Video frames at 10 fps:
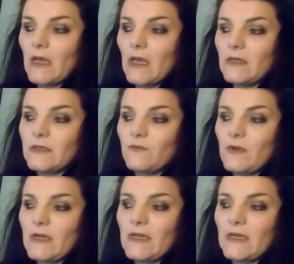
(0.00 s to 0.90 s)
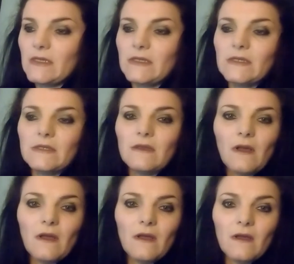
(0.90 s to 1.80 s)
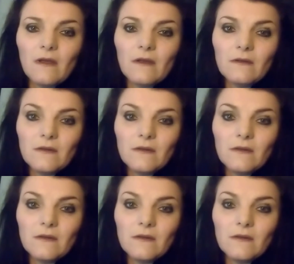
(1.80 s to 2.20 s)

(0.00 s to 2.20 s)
this really is, an